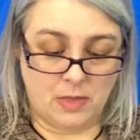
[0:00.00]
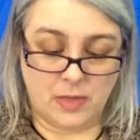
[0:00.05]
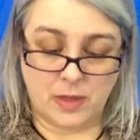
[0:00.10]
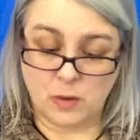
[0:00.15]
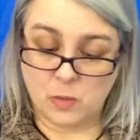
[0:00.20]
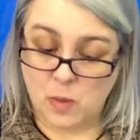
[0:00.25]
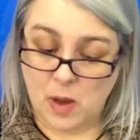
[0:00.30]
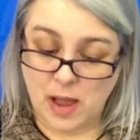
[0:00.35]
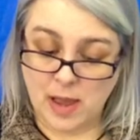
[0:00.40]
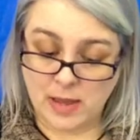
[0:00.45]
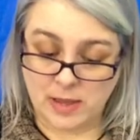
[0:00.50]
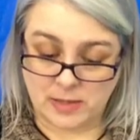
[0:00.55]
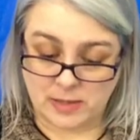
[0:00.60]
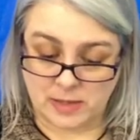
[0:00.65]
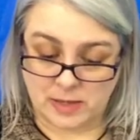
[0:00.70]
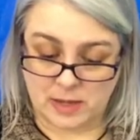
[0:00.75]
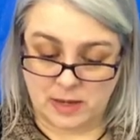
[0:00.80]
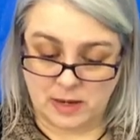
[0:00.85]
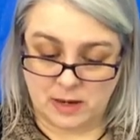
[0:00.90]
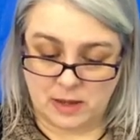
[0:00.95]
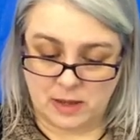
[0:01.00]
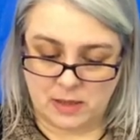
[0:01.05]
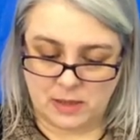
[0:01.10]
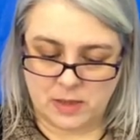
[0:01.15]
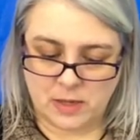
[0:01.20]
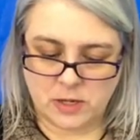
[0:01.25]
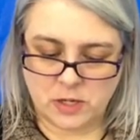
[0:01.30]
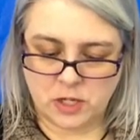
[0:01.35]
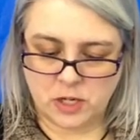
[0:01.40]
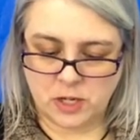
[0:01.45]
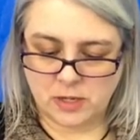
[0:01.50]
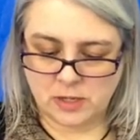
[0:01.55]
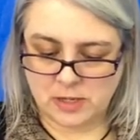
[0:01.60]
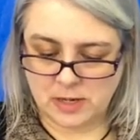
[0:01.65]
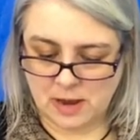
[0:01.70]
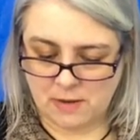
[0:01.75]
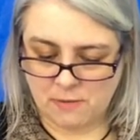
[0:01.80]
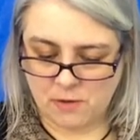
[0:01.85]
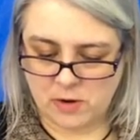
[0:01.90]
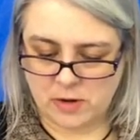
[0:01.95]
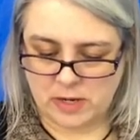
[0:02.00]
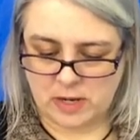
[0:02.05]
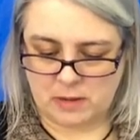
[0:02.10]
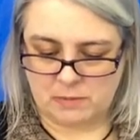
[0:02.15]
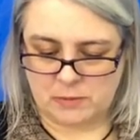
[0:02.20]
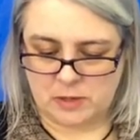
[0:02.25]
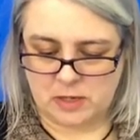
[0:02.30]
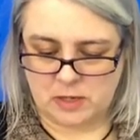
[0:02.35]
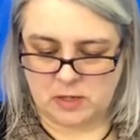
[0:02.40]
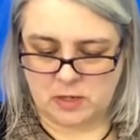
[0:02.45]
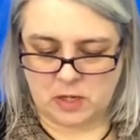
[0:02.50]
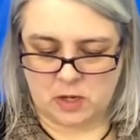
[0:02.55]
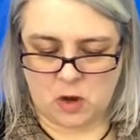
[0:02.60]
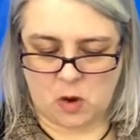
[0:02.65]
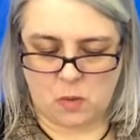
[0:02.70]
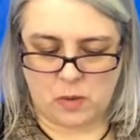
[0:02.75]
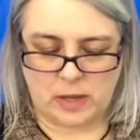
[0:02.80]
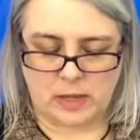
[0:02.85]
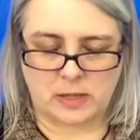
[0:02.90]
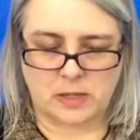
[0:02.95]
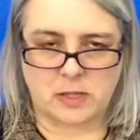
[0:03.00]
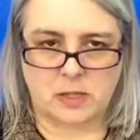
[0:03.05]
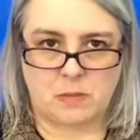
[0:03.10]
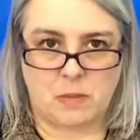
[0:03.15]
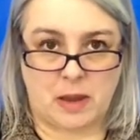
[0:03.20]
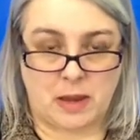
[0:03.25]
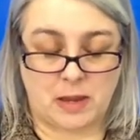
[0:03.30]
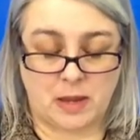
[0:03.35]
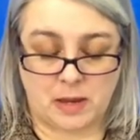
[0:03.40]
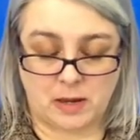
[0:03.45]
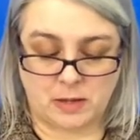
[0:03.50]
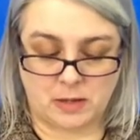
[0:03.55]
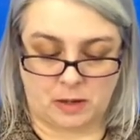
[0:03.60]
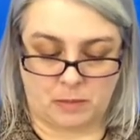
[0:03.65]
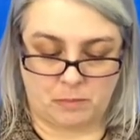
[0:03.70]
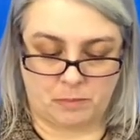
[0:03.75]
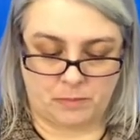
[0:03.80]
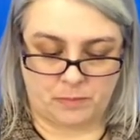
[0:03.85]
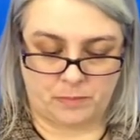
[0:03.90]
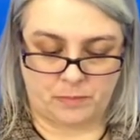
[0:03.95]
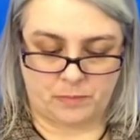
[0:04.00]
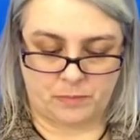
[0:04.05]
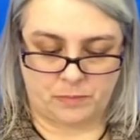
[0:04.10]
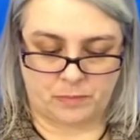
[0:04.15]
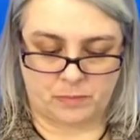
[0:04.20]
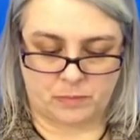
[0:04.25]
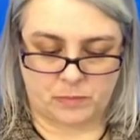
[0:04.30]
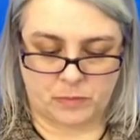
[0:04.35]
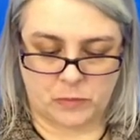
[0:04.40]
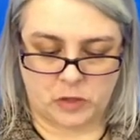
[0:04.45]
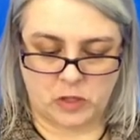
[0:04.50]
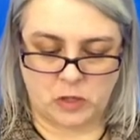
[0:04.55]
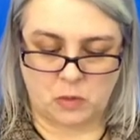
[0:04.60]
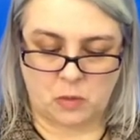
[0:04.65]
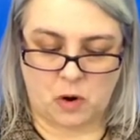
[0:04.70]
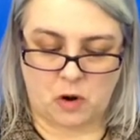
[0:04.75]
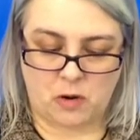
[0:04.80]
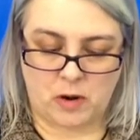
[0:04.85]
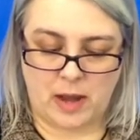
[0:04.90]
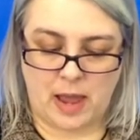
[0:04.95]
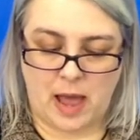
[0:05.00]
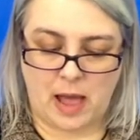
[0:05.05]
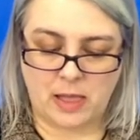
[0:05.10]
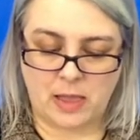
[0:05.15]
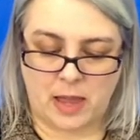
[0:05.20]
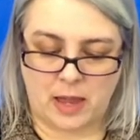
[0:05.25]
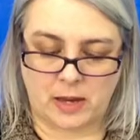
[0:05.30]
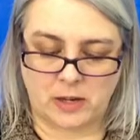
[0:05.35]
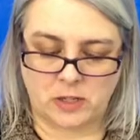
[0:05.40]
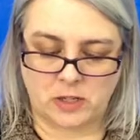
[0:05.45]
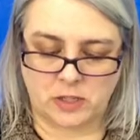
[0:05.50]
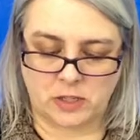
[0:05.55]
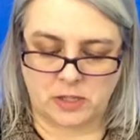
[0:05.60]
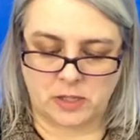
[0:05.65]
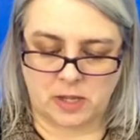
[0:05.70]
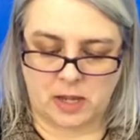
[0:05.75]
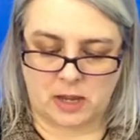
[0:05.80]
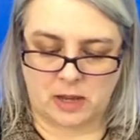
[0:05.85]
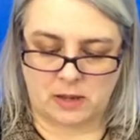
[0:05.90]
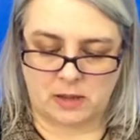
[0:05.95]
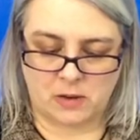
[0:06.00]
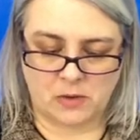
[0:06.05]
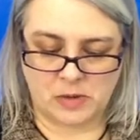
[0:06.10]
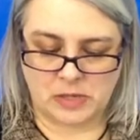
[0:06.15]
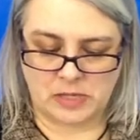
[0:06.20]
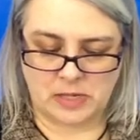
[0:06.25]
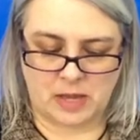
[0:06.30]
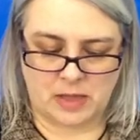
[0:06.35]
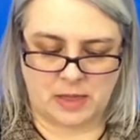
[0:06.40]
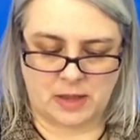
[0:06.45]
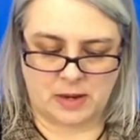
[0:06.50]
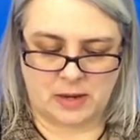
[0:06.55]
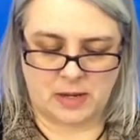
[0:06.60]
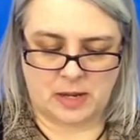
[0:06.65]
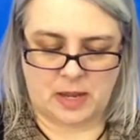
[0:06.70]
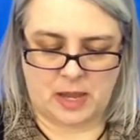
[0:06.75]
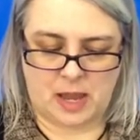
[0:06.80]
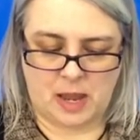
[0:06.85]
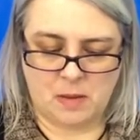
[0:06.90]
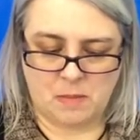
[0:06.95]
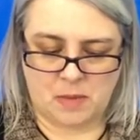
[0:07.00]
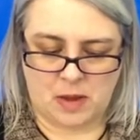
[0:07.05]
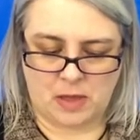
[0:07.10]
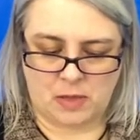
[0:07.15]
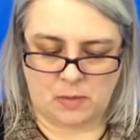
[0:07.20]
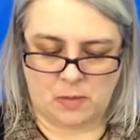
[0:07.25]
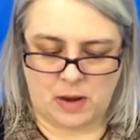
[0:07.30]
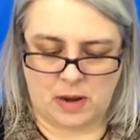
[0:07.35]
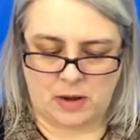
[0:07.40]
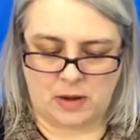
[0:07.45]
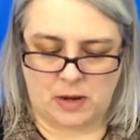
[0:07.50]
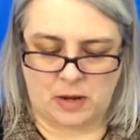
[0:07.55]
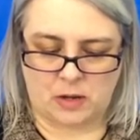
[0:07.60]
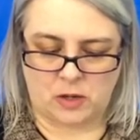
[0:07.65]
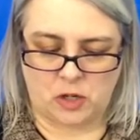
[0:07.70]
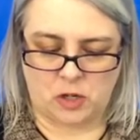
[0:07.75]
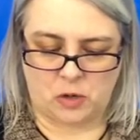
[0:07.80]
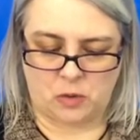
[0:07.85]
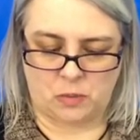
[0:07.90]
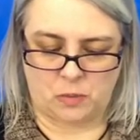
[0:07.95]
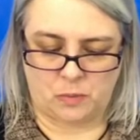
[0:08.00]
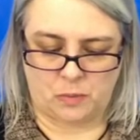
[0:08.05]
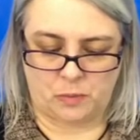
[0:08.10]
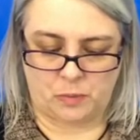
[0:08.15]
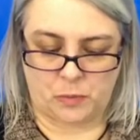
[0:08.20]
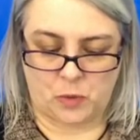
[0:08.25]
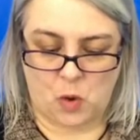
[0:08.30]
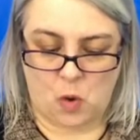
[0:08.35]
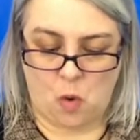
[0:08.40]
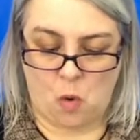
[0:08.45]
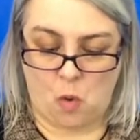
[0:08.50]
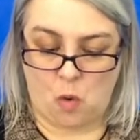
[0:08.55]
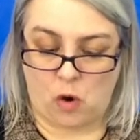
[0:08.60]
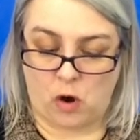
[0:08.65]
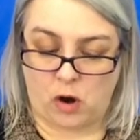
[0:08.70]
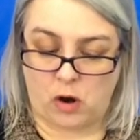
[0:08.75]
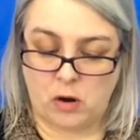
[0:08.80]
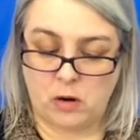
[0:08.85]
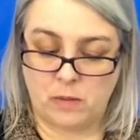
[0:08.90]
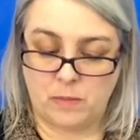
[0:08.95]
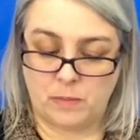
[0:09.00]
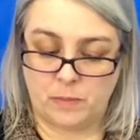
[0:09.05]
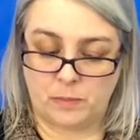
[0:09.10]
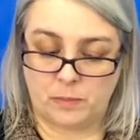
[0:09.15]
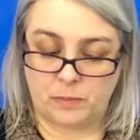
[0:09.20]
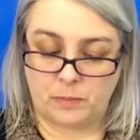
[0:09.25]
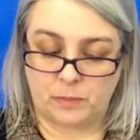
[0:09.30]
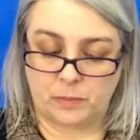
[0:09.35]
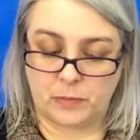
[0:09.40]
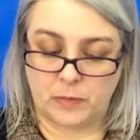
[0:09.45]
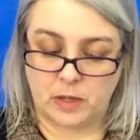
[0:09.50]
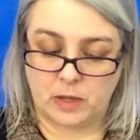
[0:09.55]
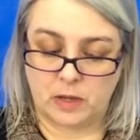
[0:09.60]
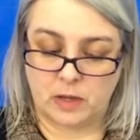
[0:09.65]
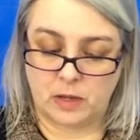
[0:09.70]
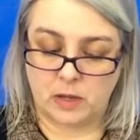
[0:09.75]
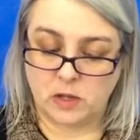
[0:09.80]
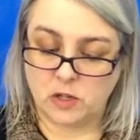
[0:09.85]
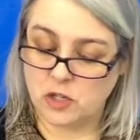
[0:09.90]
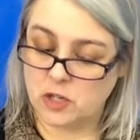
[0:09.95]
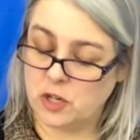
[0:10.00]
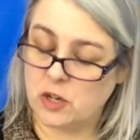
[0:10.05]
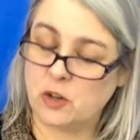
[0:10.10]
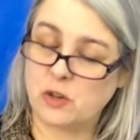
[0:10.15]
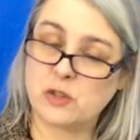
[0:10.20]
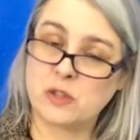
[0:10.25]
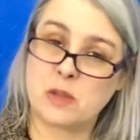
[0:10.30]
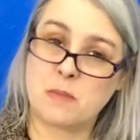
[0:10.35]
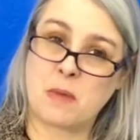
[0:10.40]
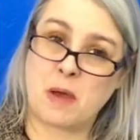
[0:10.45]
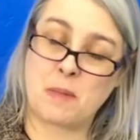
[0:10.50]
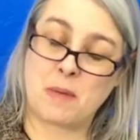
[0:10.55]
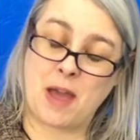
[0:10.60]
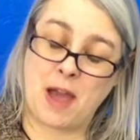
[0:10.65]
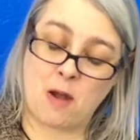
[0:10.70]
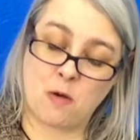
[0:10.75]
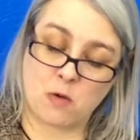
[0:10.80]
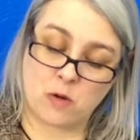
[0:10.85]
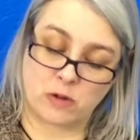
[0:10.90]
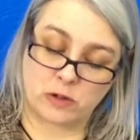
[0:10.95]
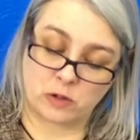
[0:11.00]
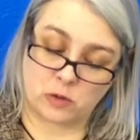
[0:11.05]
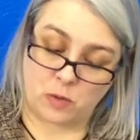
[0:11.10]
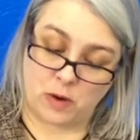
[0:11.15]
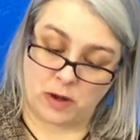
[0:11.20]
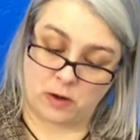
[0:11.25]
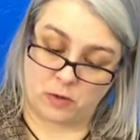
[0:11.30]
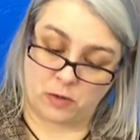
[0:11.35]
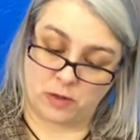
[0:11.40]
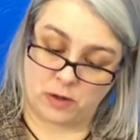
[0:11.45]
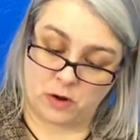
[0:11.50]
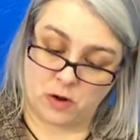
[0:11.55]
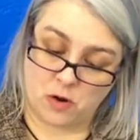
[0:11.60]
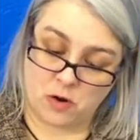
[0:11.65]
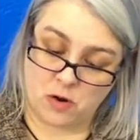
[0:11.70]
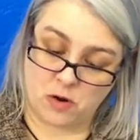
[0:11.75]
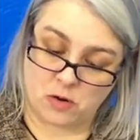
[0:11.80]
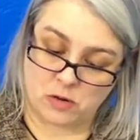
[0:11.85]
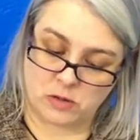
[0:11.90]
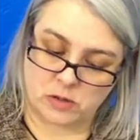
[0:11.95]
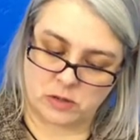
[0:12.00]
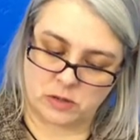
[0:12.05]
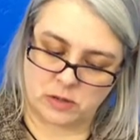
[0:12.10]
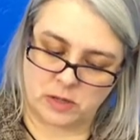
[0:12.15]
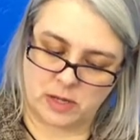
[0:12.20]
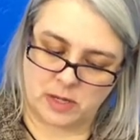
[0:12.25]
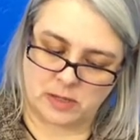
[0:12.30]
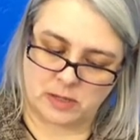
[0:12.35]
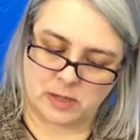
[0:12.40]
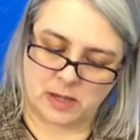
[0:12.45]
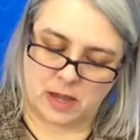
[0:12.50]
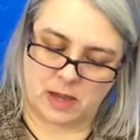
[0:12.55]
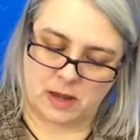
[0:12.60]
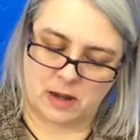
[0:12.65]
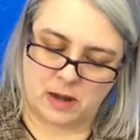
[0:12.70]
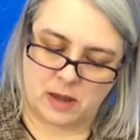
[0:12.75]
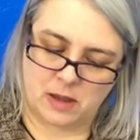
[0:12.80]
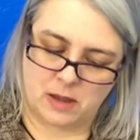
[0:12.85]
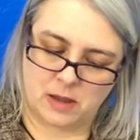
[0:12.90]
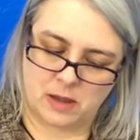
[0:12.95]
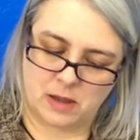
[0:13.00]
Then why is it that she has never attempted to go against my kingdom? You are an ally, she said. There is nothing to gain by threatening you. Or, she knows that my power is greater than hers, he said.